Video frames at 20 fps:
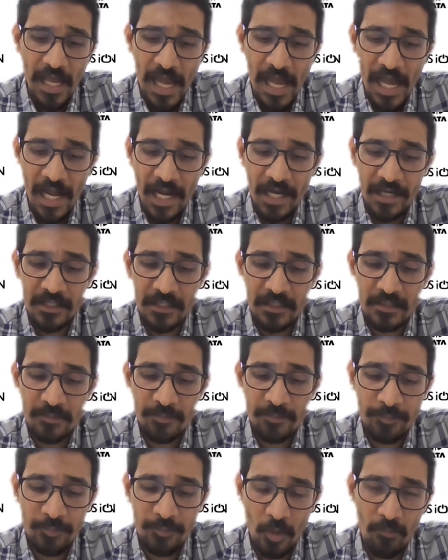and
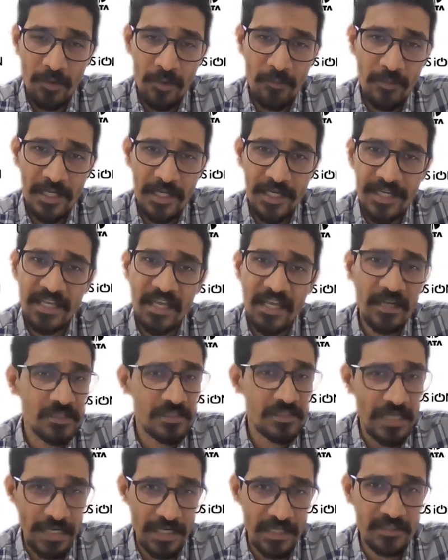probability and
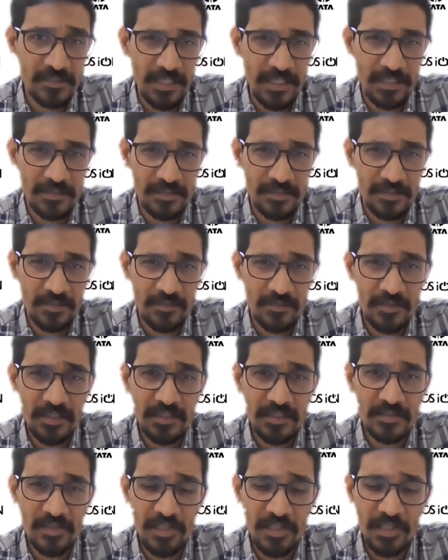statistics.
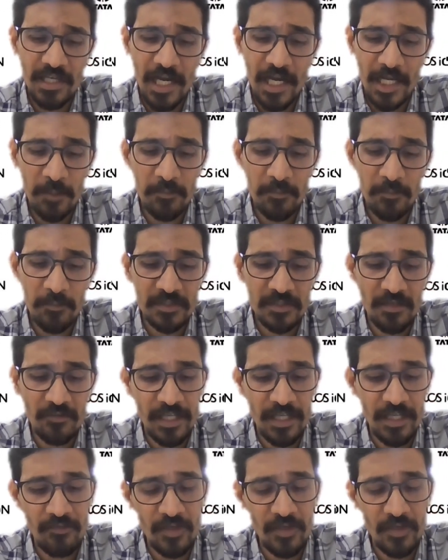These three items are
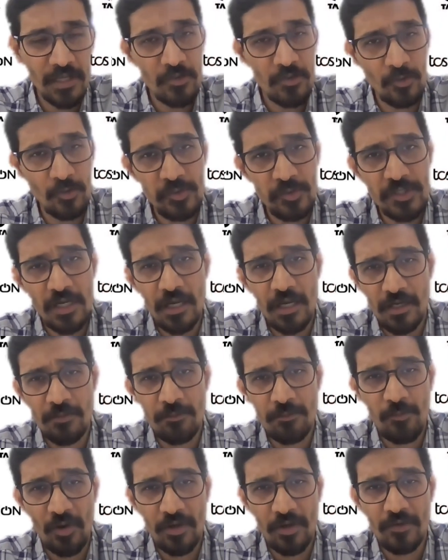very, very crucial and
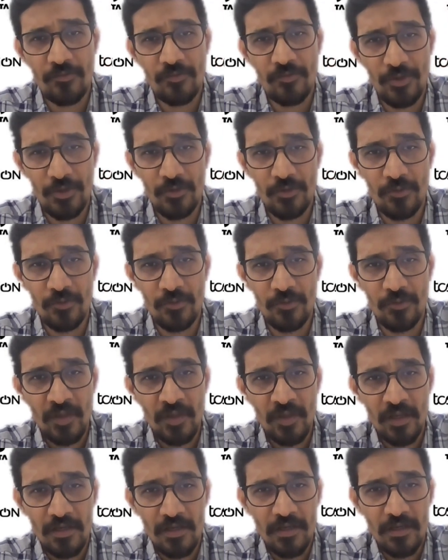important for you.
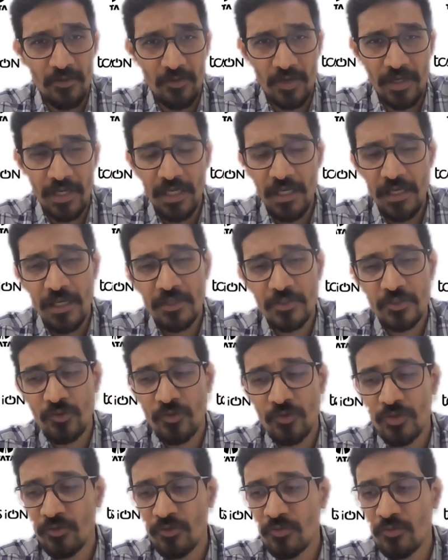Okay, so
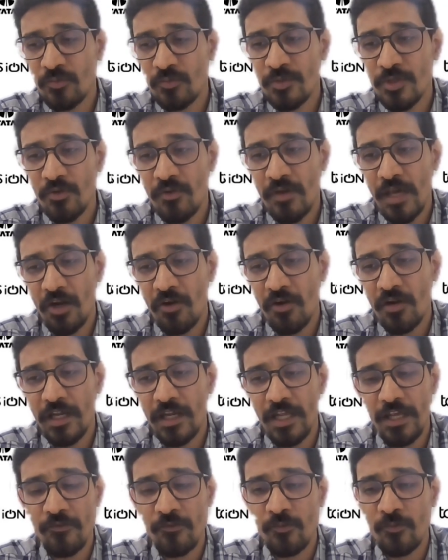you cannot
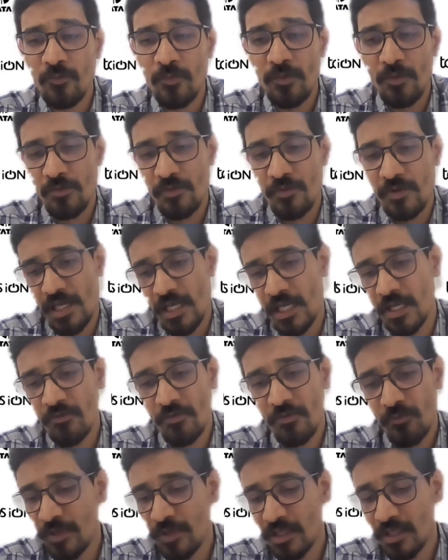leave any
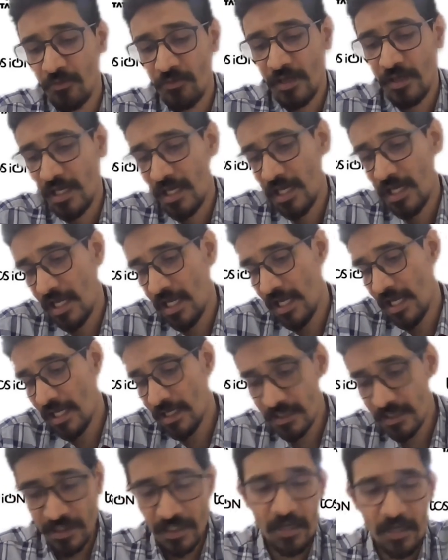with
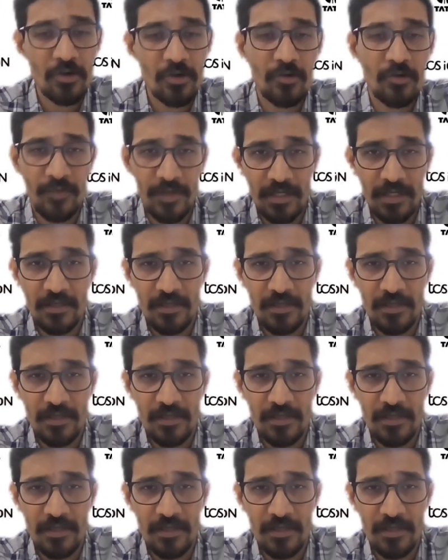anything out of